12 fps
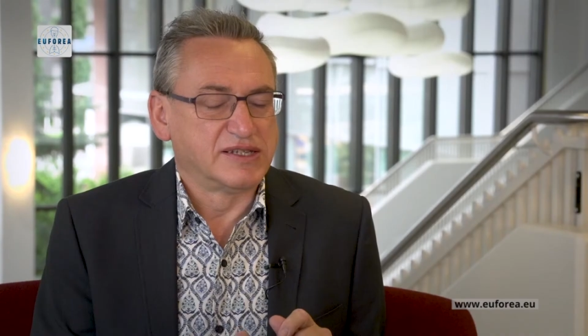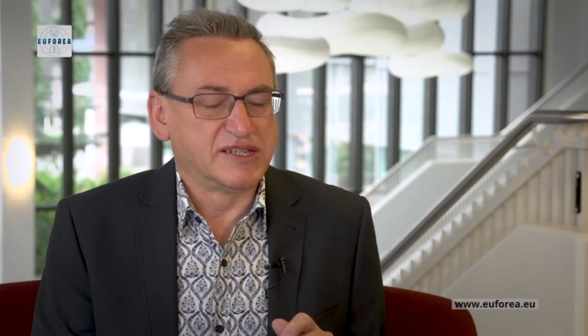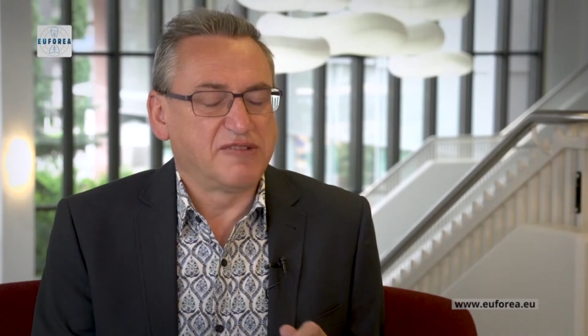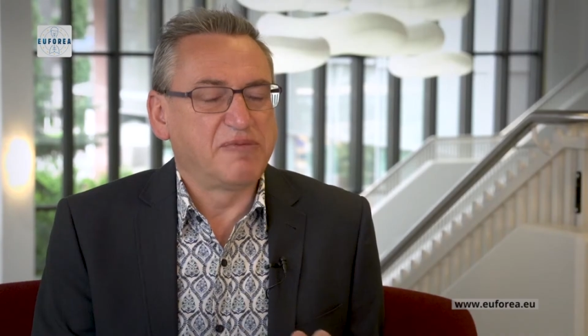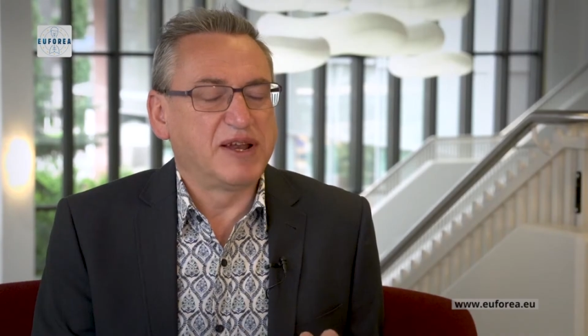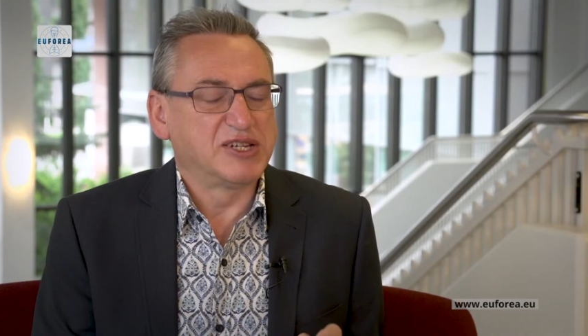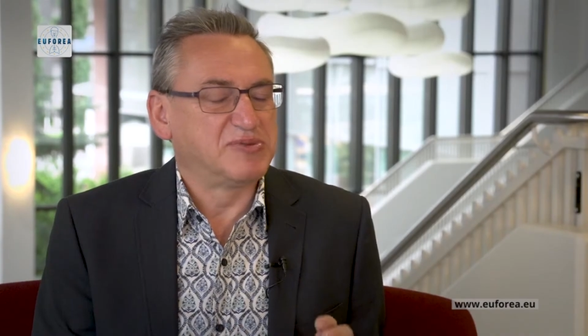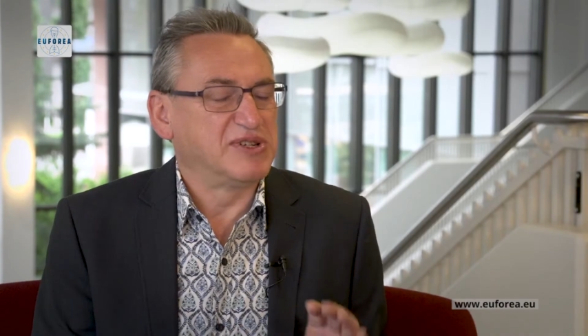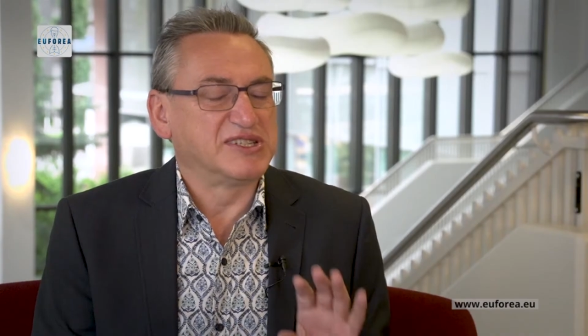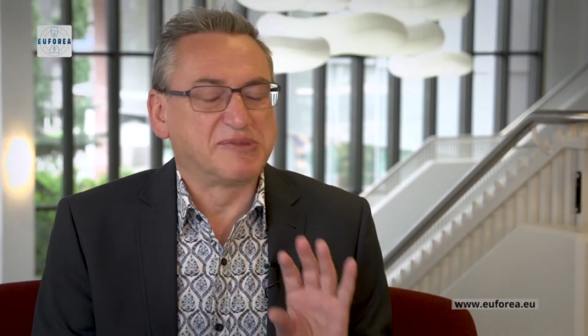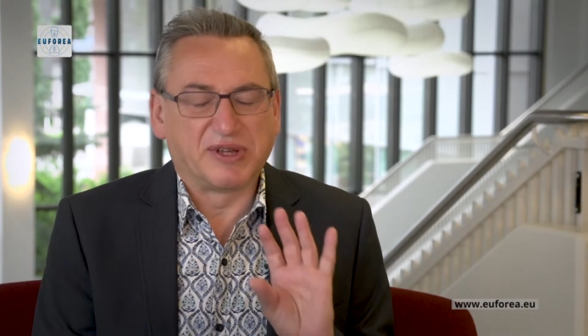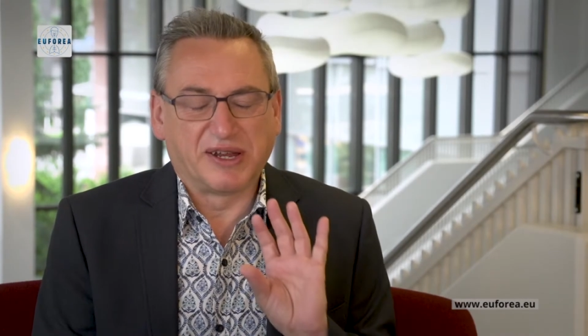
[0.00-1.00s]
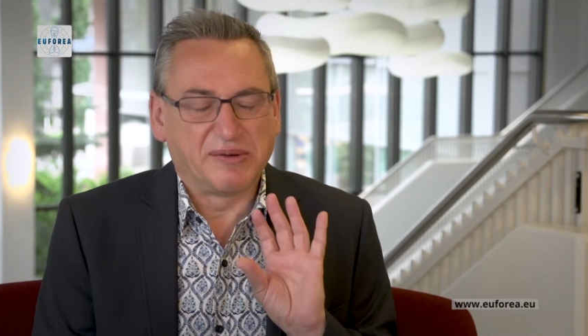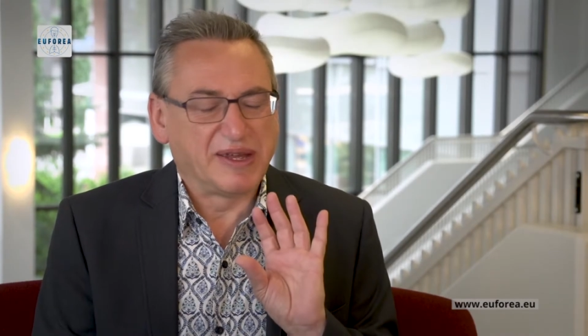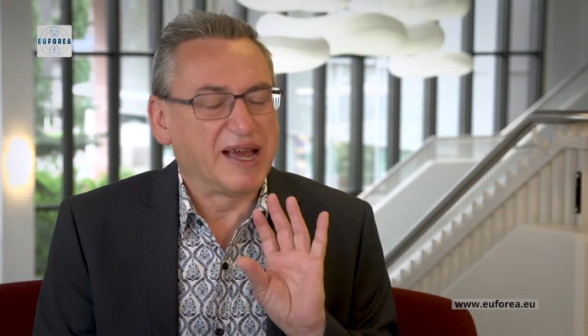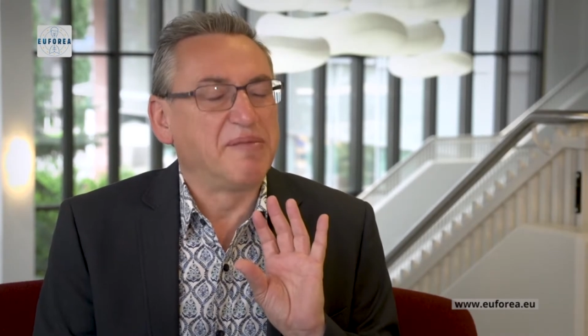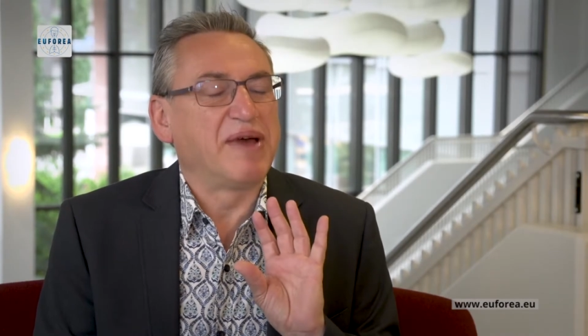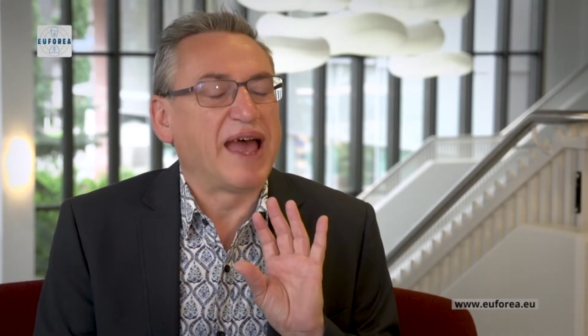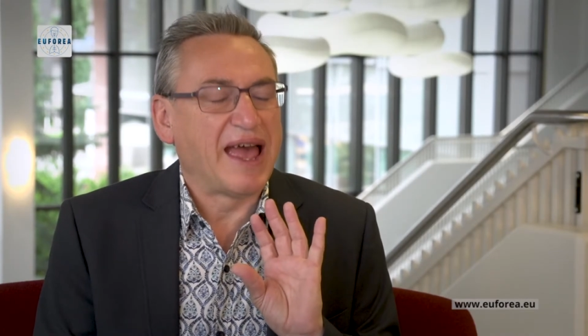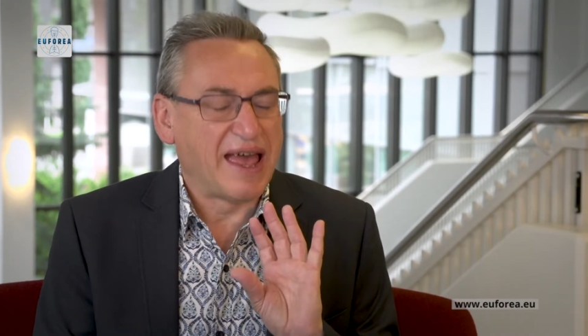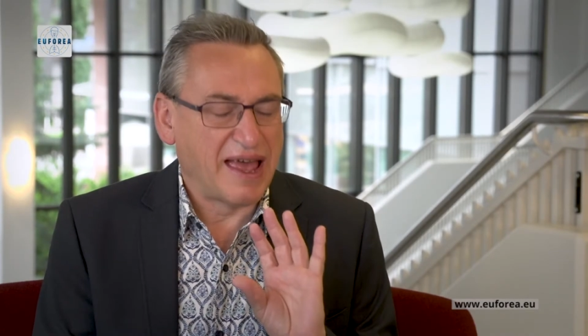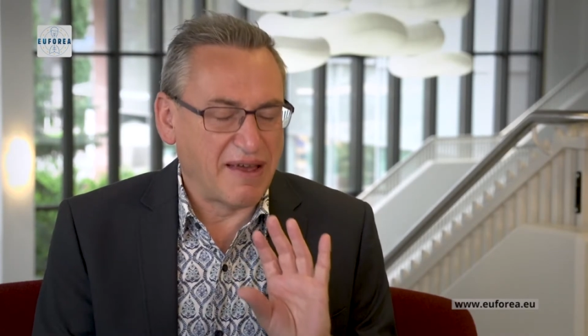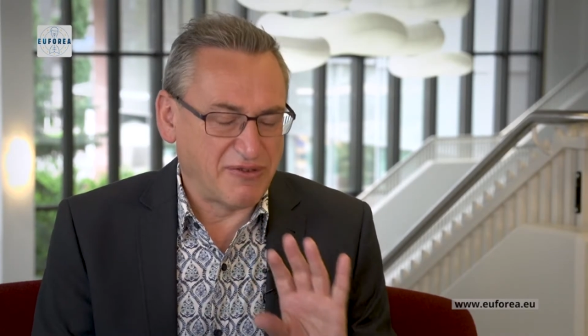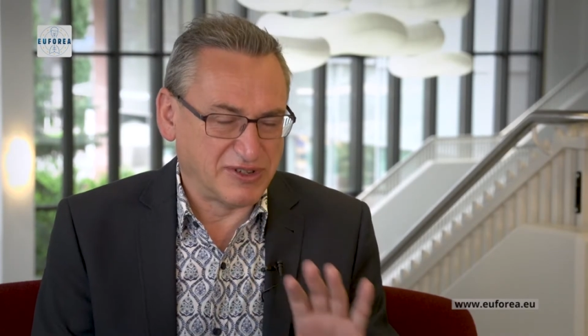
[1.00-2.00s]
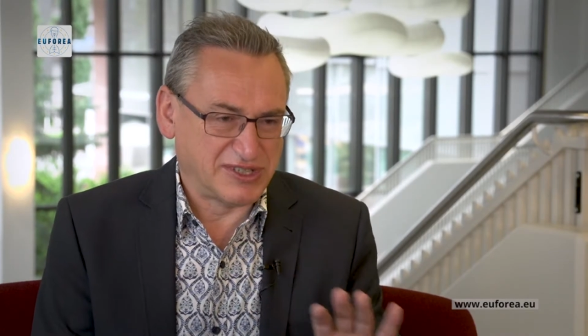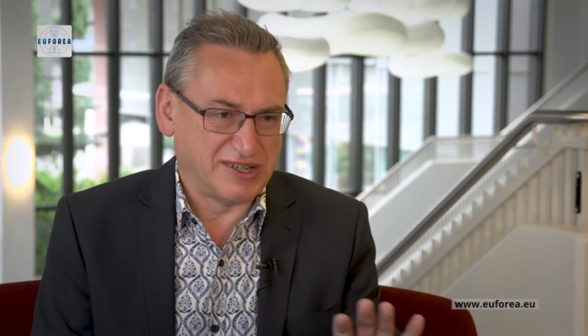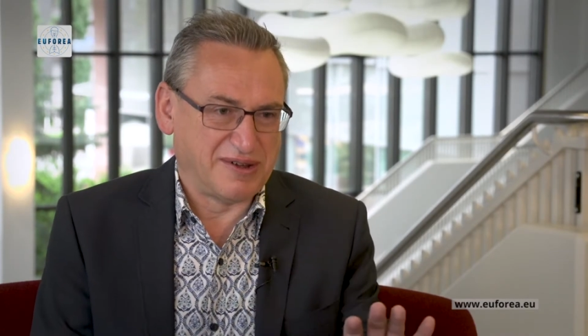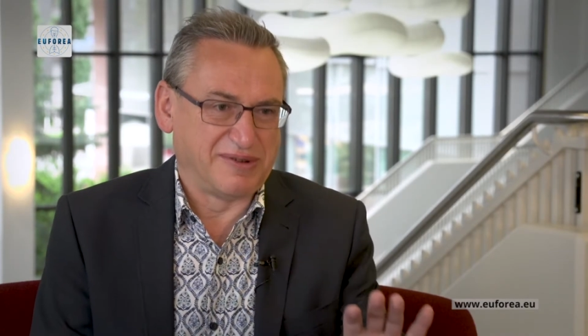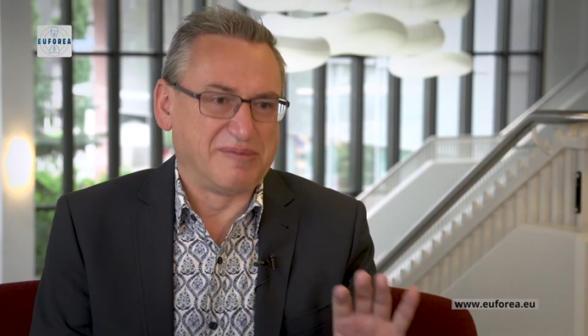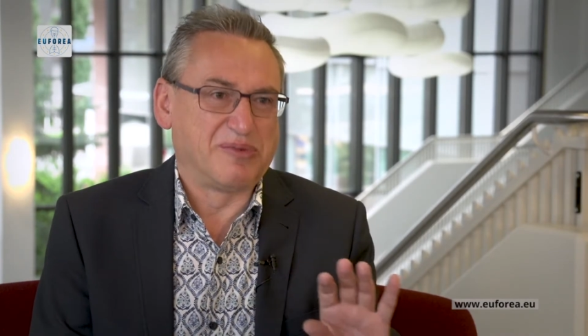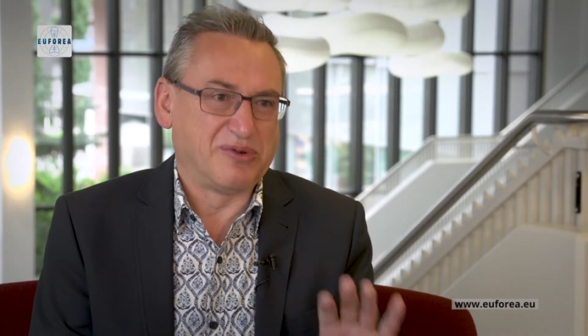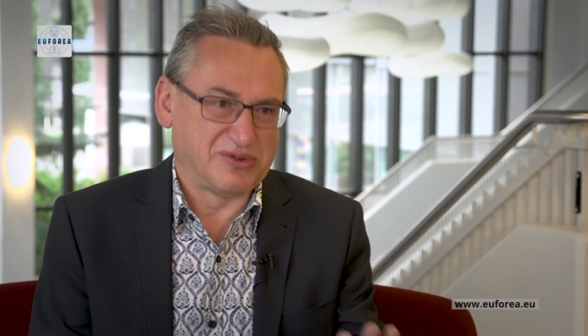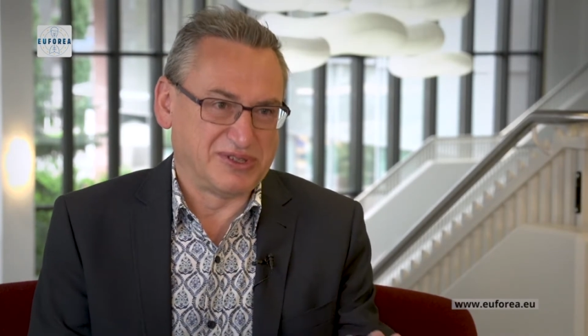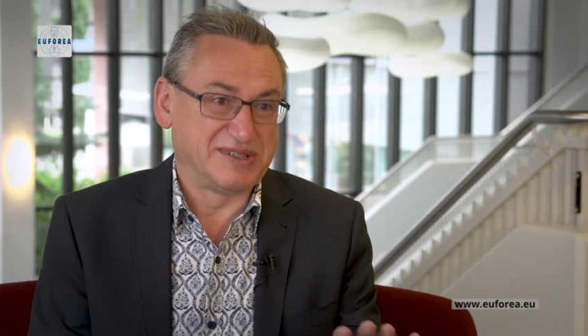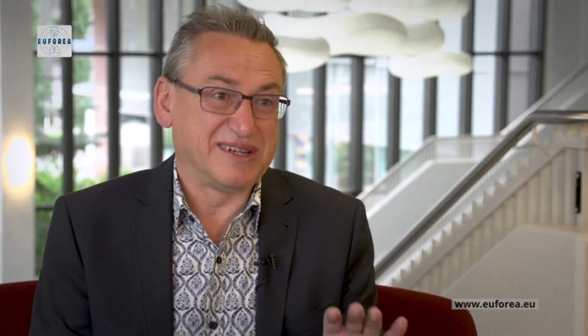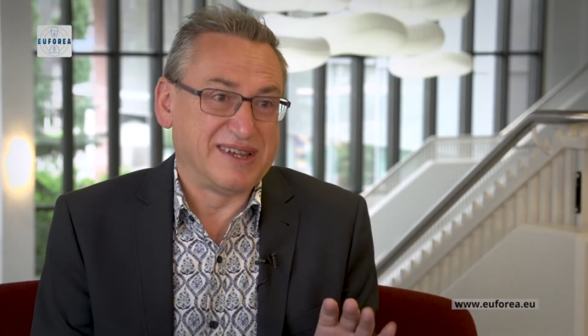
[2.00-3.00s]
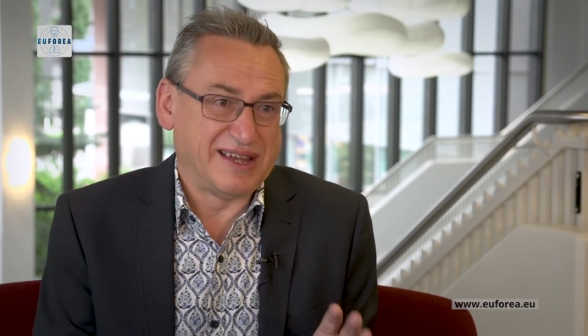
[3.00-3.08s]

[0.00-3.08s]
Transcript: Self-management is going to become ever so important,